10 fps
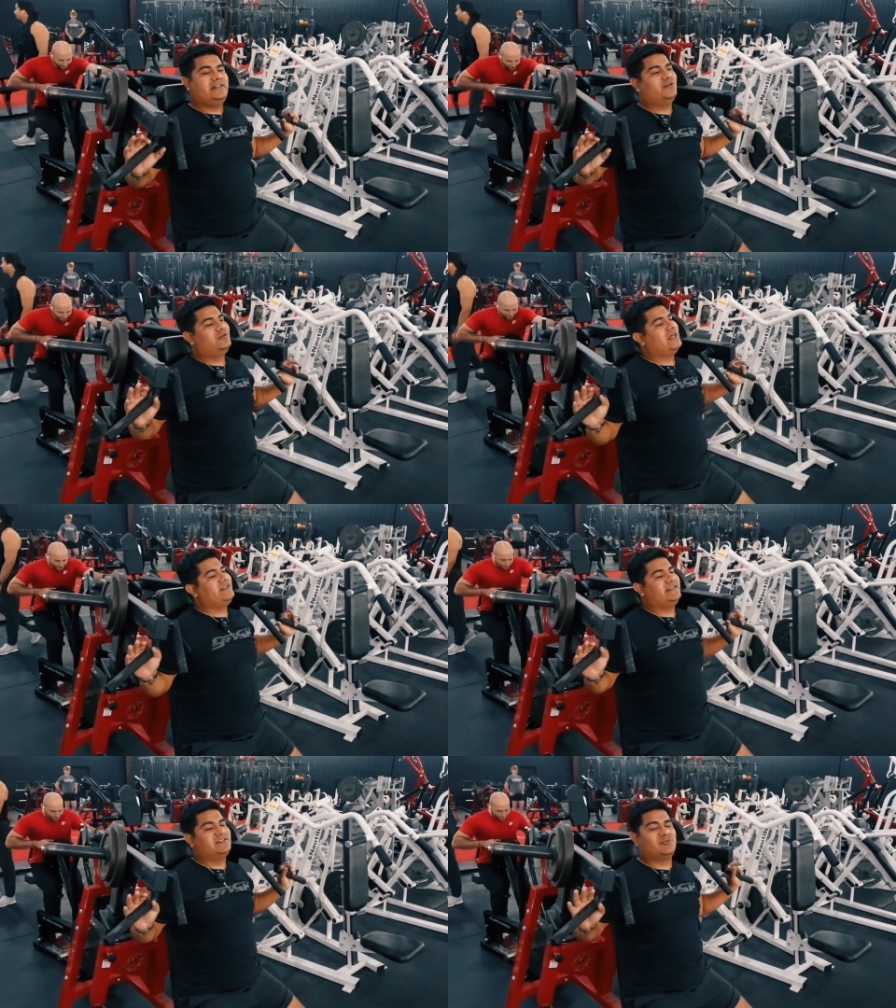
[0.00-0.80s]
don't
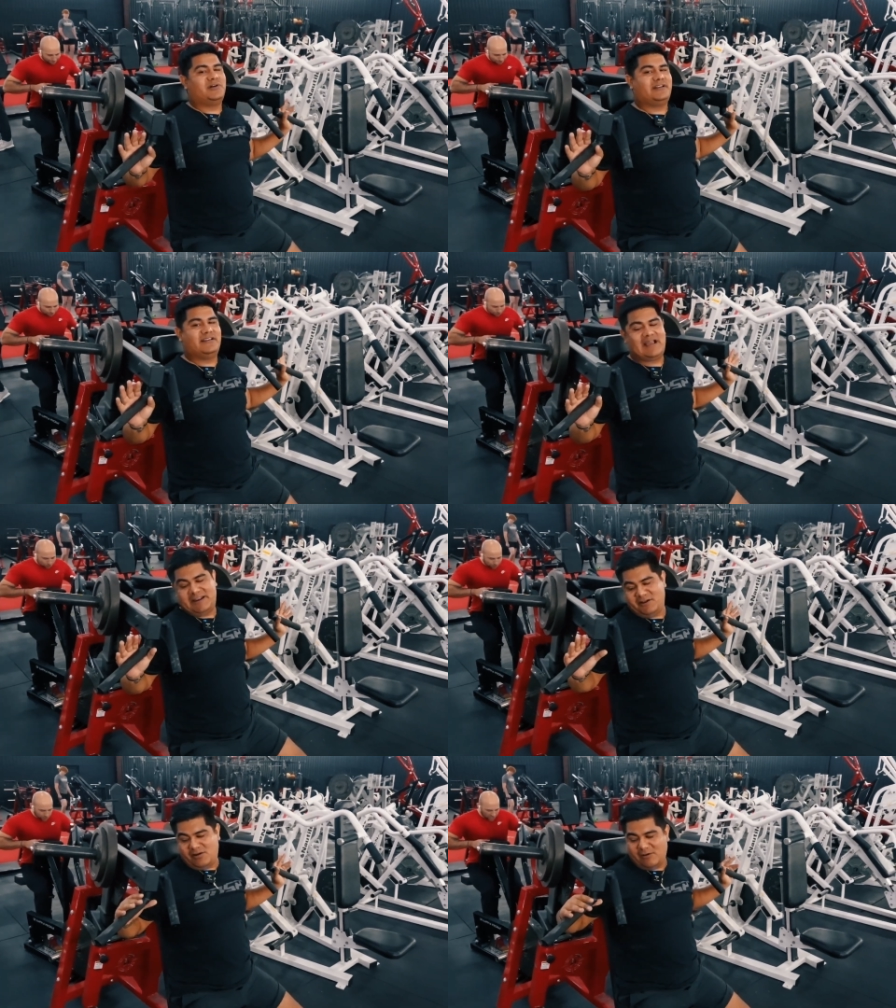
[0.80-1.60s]
like this one. I
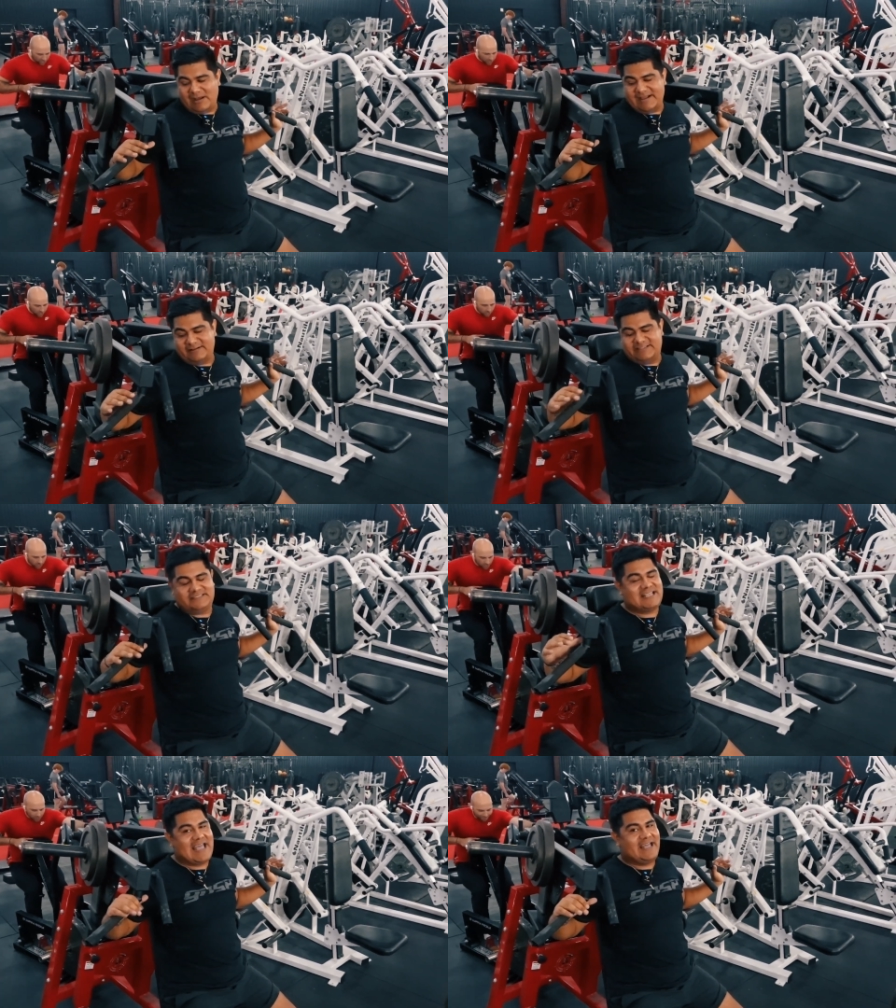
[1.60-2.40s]
don't
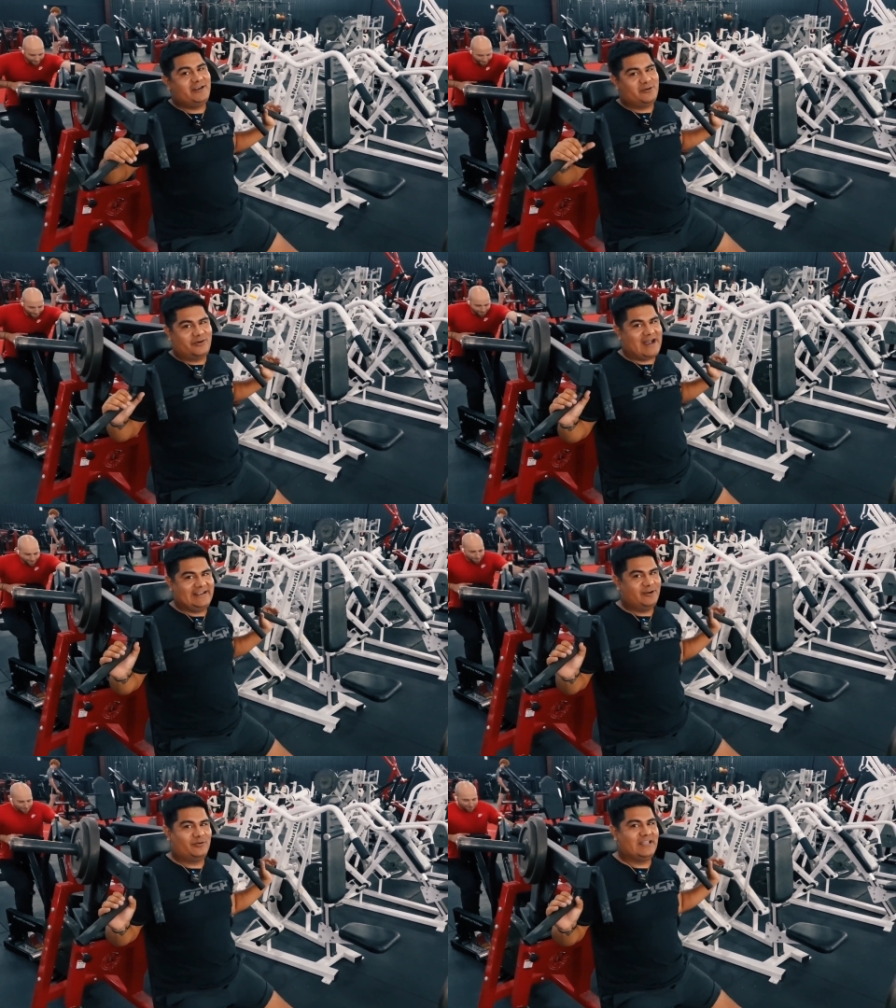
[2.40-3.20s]
this handle. I
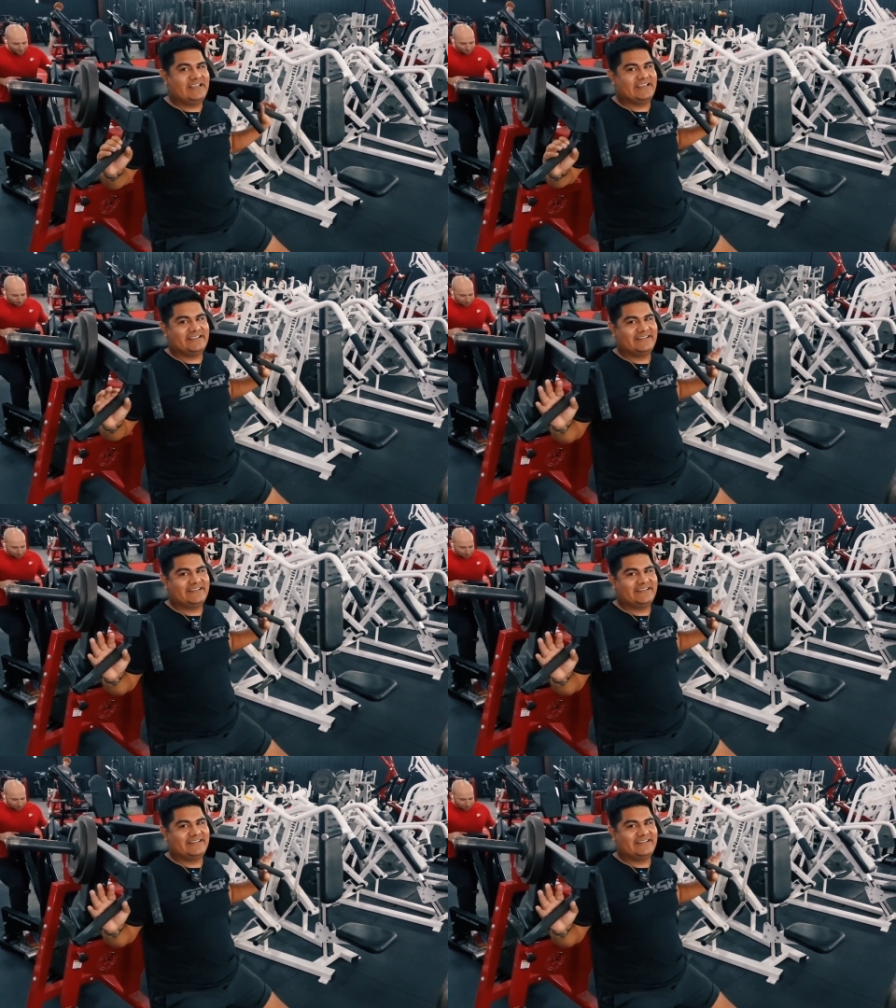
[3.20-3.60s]
don't like it.